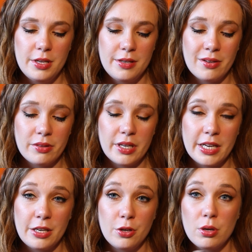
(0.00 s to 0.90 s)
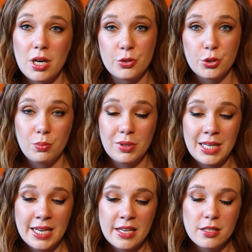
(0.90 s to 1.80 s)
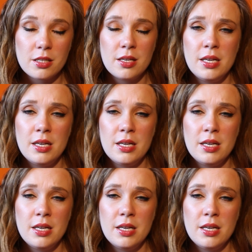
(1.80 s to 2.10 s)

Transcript: now that I know how to apply it.